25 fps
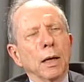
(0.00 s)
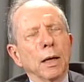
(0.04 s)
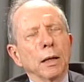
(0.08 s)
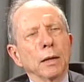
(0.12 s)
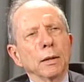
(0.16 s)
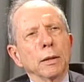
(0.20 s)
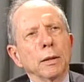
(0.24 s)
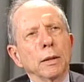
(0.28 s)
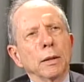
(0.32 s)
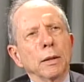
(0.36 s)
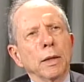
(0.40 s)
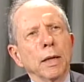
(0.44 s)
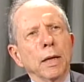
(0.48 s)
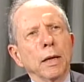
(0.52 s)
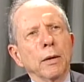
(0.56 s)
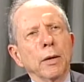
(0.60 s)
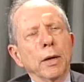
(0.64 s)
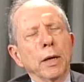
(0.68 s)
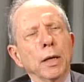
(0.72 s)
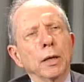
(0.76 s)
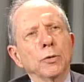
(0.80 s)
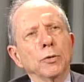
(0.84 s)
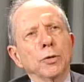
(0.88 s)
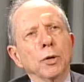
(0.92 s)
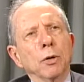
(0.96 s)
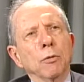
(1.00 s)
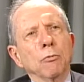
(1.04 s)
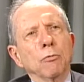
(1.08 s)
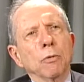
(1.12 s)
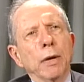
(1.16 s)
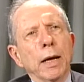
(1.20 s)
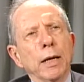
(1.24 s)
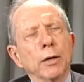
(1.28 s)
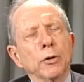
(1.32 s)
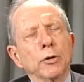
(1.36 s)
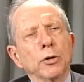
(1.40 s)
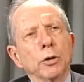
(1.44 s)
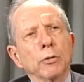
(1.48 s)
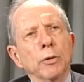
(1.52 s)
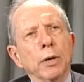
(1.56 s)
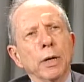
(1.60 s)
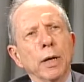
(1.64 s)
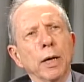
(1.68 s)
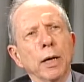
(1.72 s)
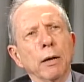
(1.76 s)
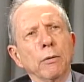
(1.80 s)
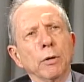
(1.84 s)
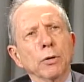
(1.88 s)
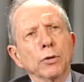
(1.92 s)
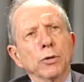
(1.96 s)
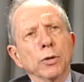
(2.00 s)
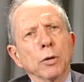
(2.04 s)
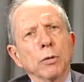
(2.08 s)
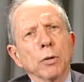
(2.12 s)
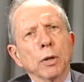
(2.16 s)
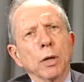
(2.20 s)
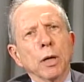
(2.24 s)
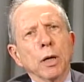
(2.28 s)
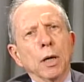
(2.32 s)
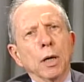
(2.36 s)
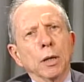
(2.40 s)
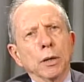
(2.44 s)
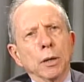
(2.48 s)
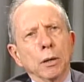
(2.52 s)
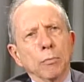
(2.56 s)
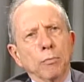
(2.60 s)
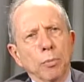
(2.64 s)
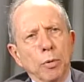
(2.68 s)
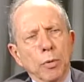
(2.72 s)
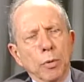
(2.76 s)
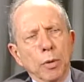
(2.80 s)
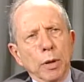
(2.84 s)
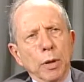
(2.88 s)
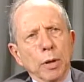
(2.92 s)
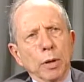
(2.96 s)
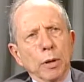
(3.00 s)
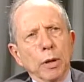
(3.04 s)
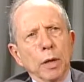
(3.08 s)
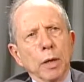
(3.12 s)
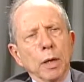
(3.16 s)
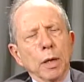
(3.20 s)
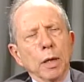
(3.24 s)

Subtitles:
There is a rancher in Arizona on the border,